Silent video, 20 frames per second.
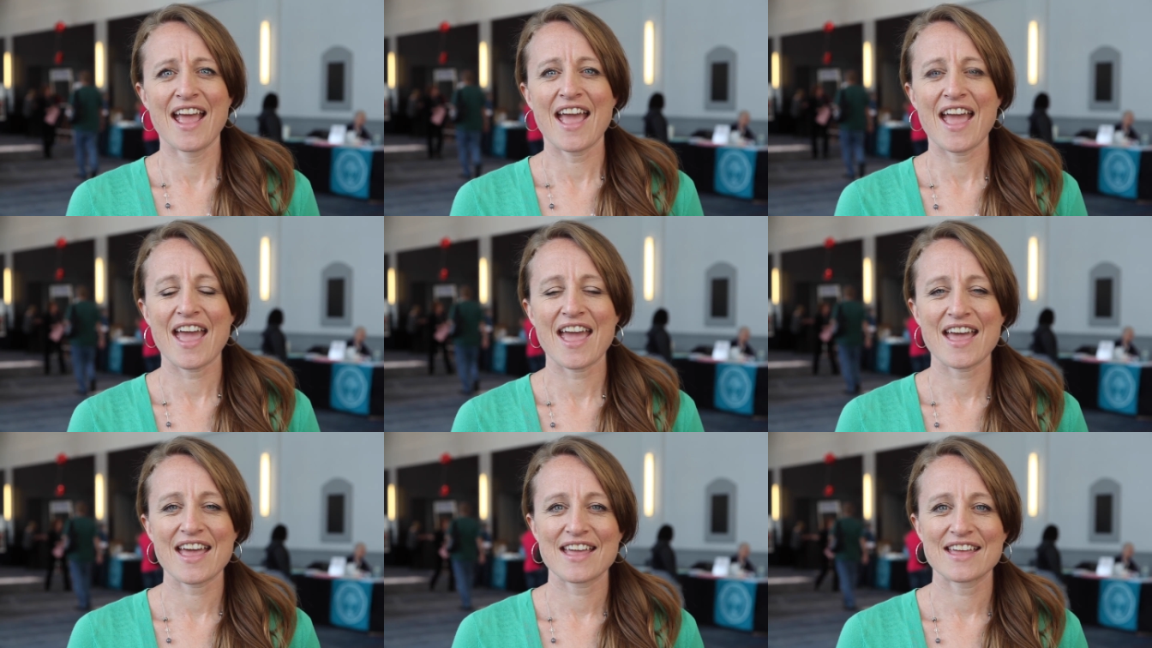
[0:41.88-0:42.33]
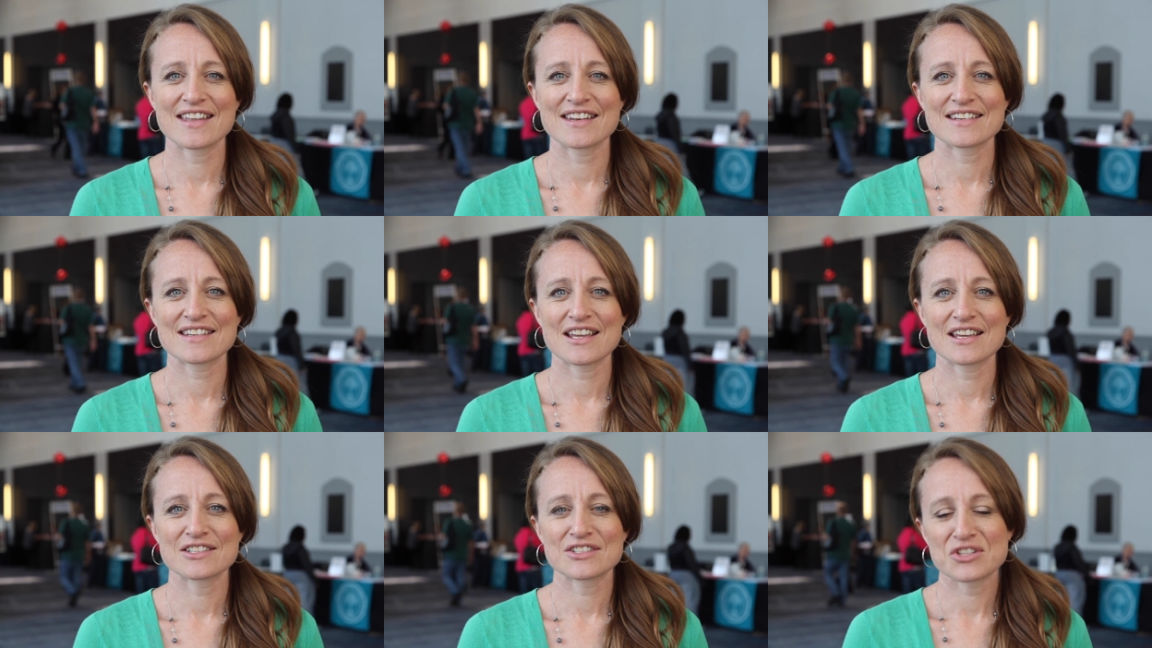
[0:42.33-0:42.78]

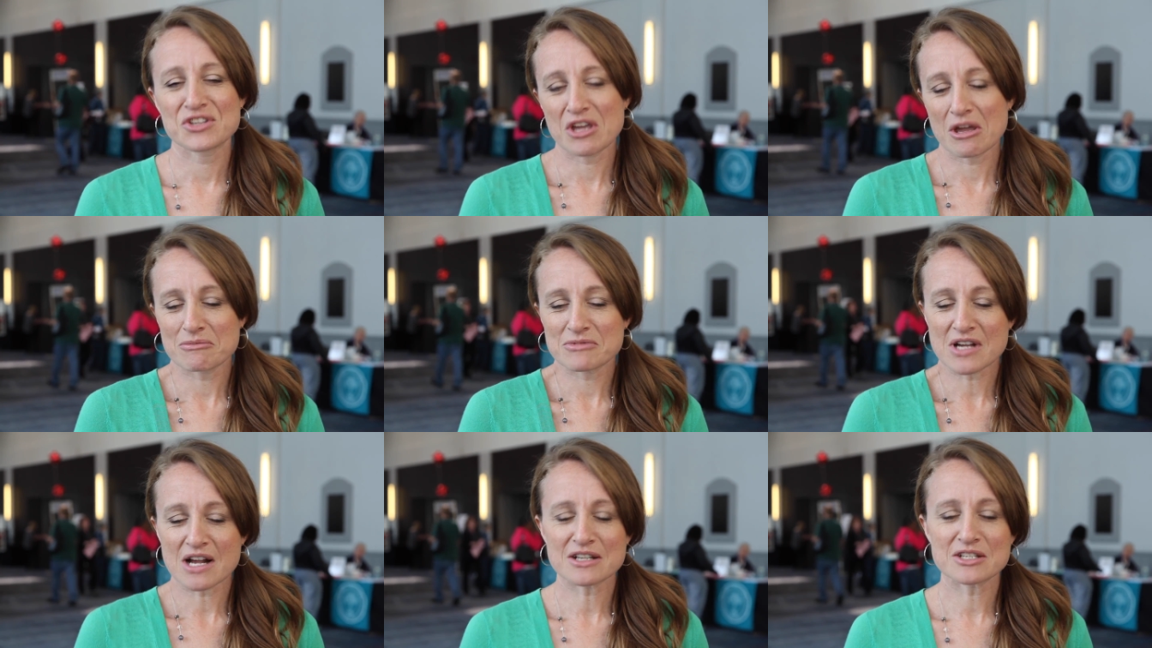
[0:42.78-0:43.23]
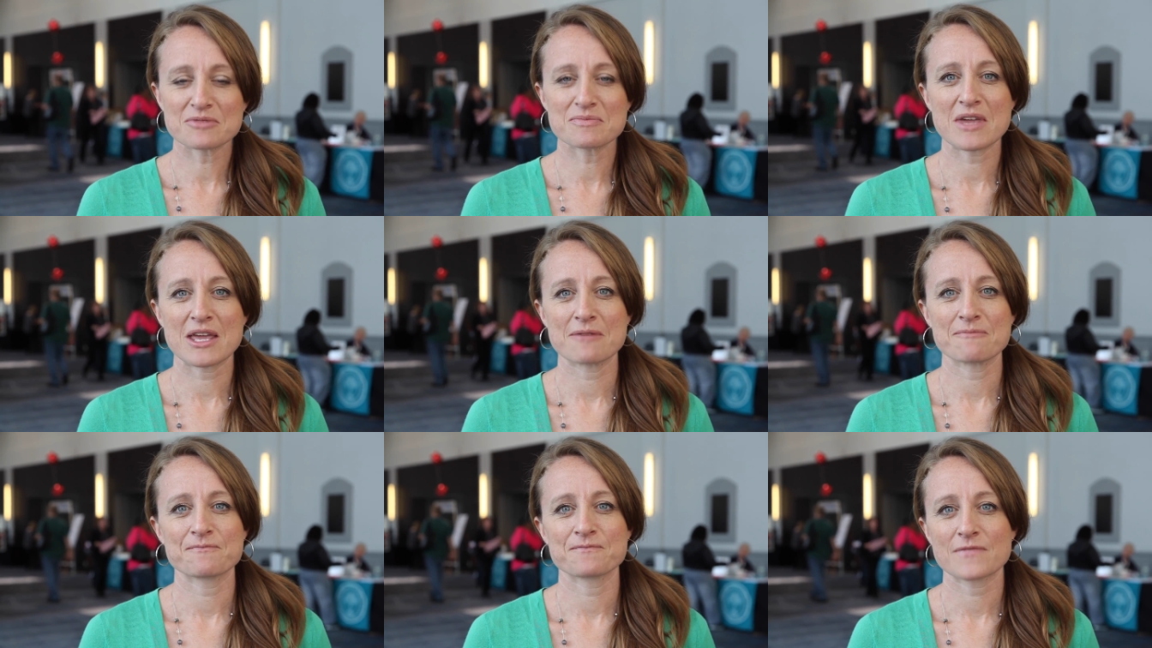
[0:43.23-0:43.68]
And uh, so you come talk to
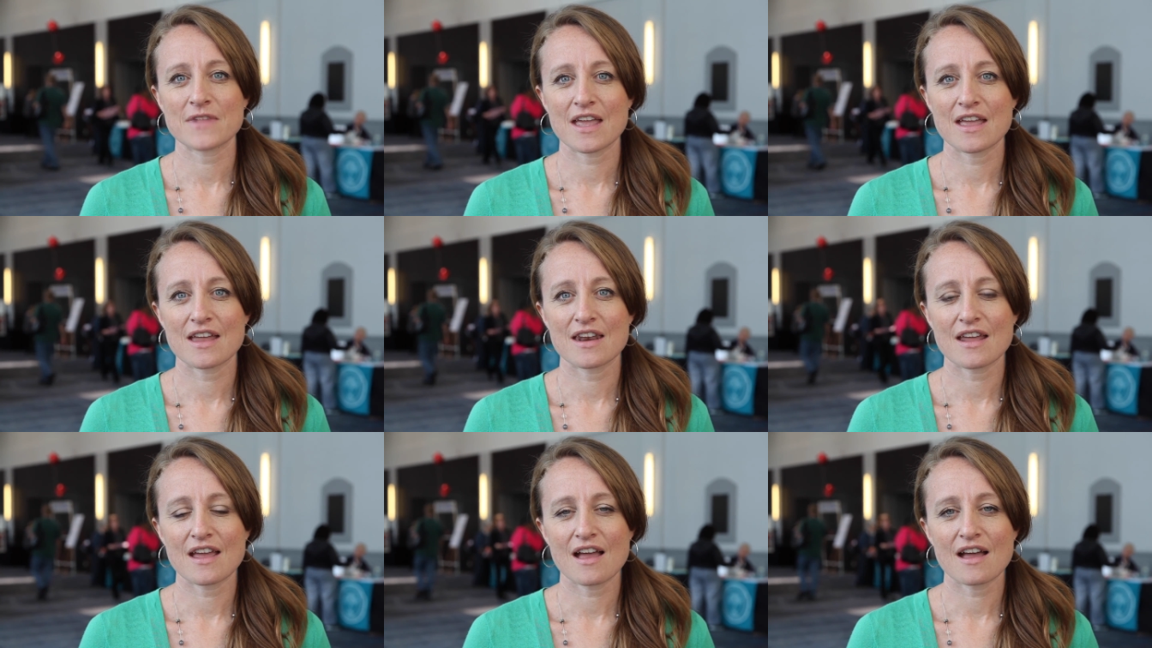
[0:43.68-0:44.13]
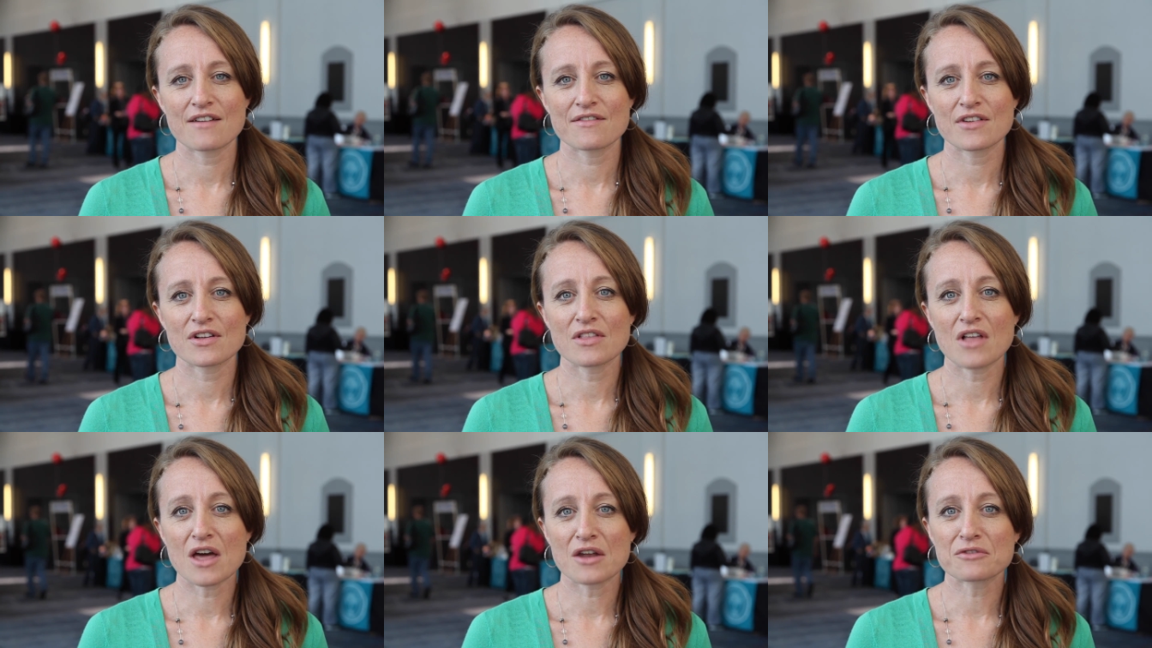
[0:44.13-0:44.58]
me. And I have
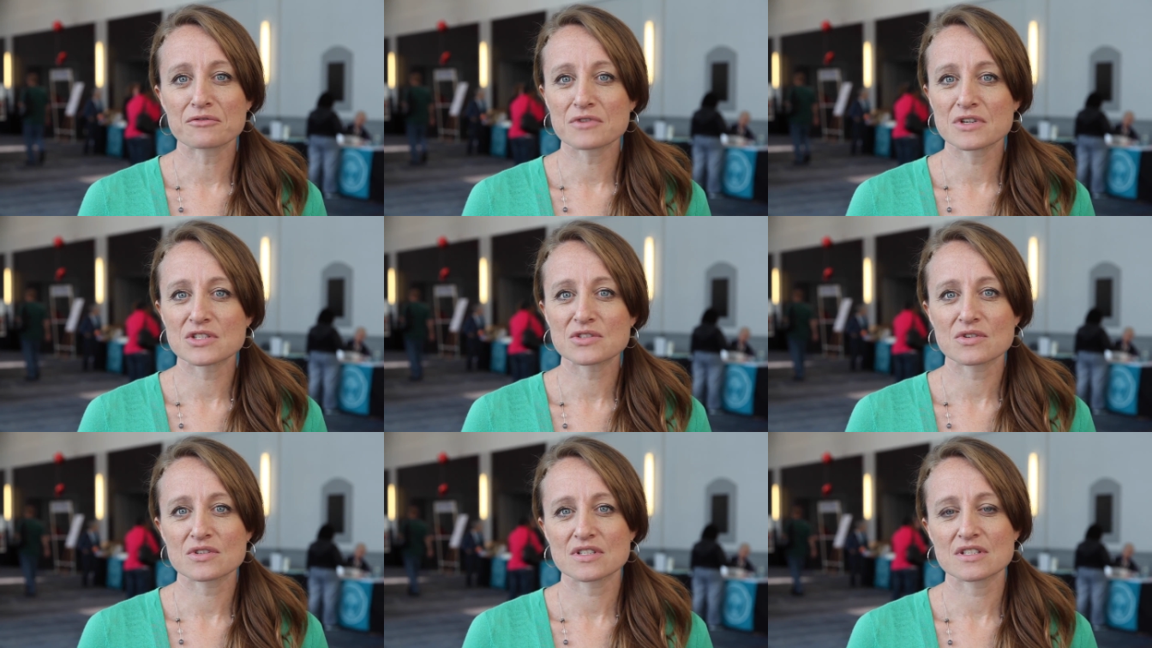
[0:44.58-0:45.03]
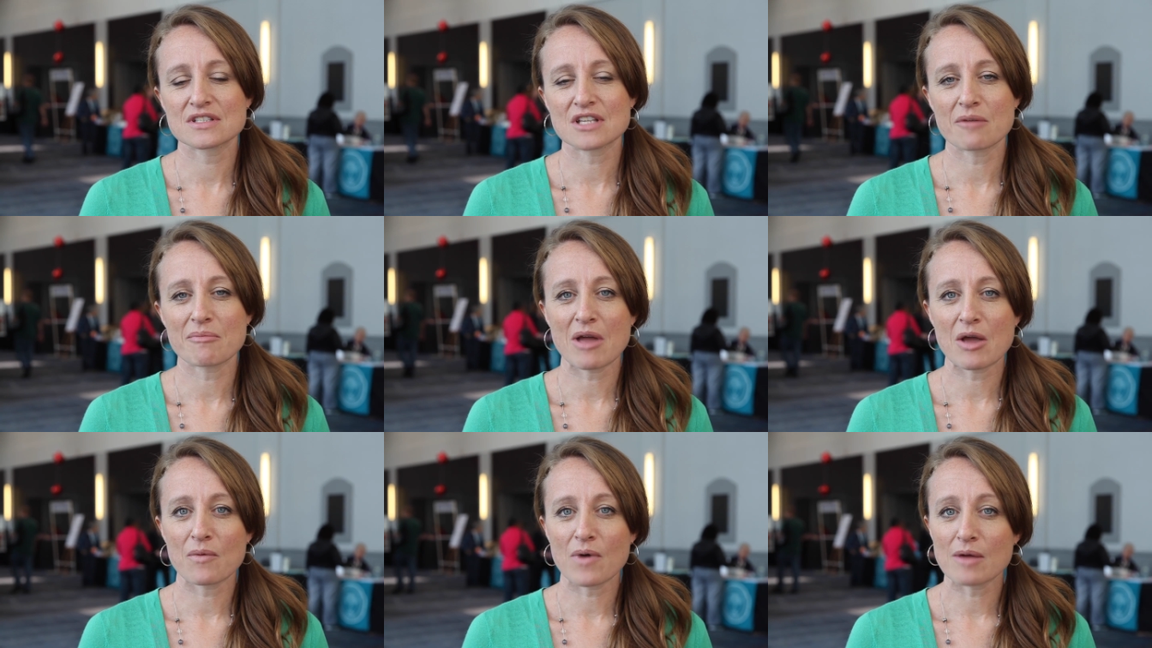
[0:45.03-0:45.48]
a lot of resources
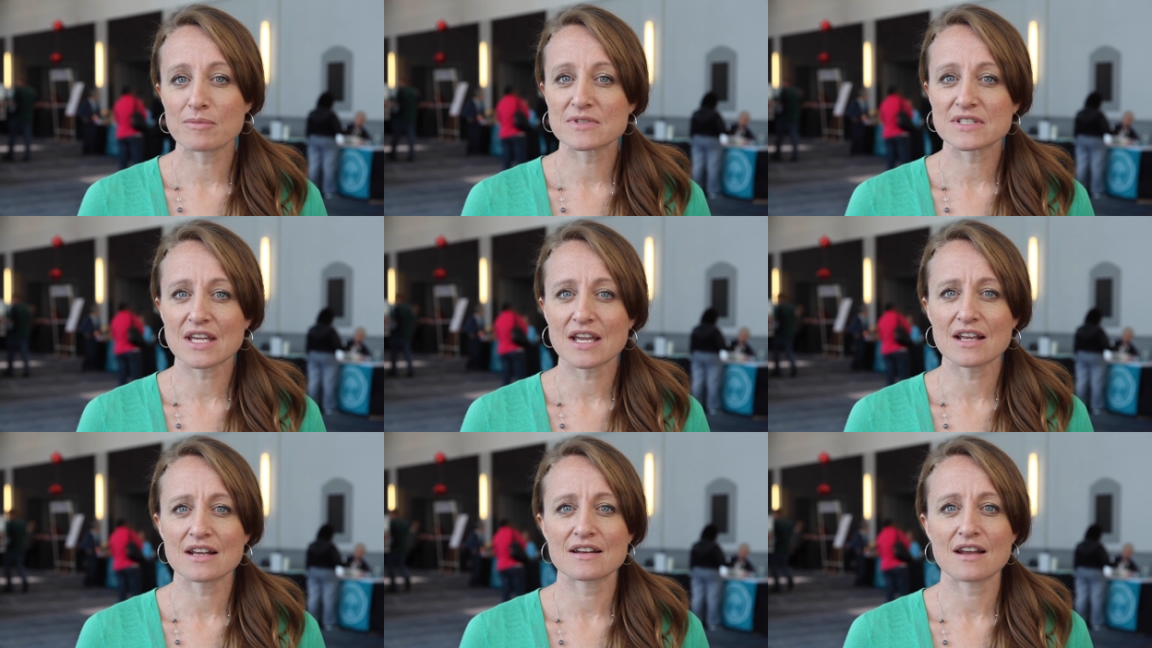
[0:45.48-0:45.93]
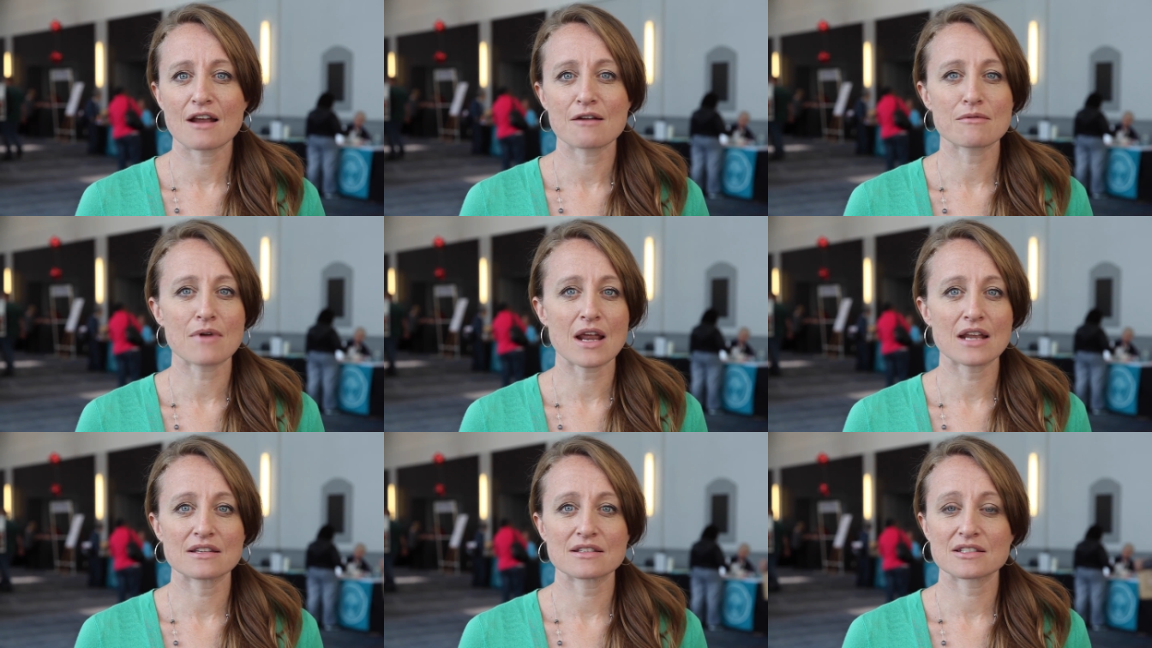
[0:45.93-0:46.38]
on my website. I
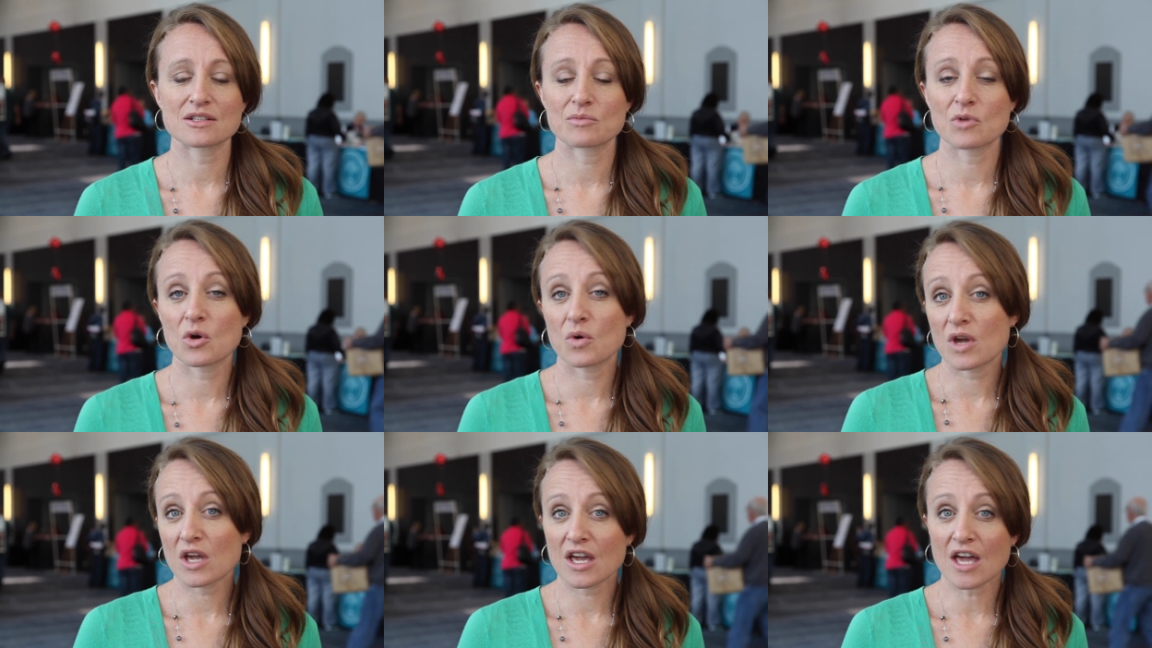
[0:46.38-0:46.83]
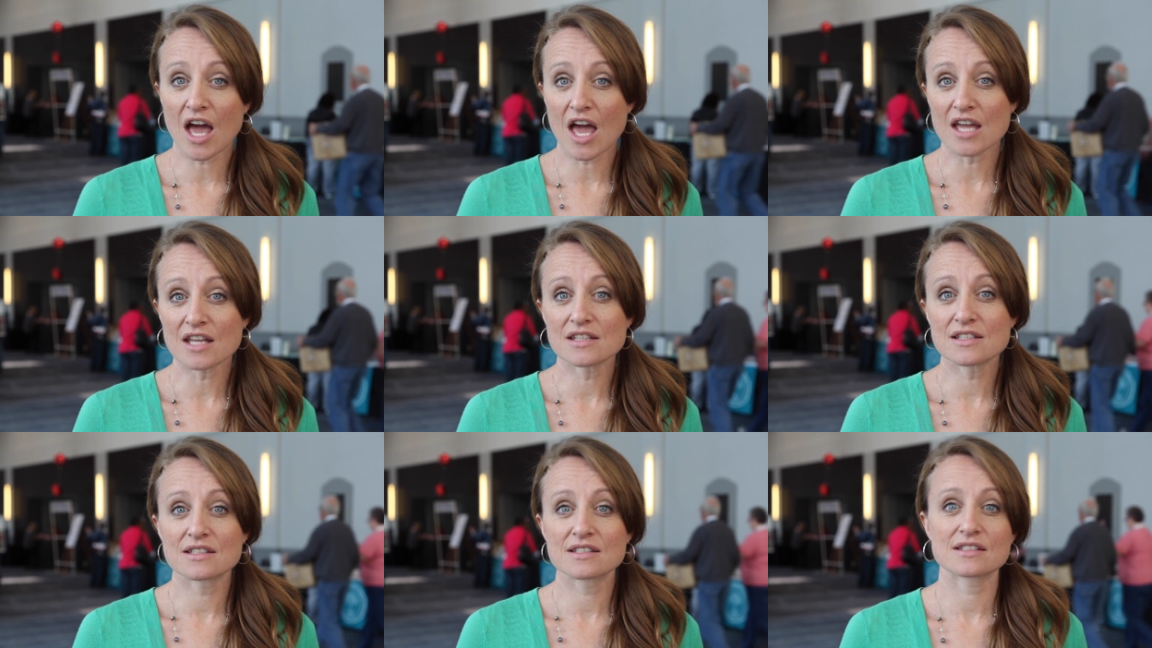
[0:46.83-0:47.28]
write some quick
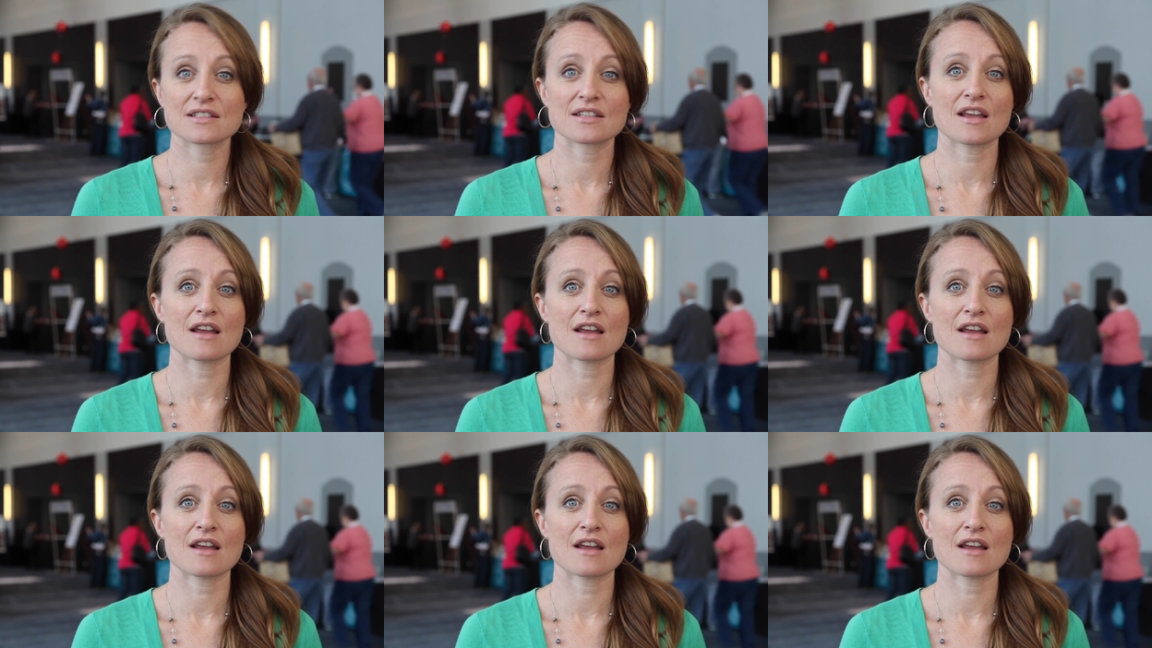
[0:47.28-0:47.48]
guides.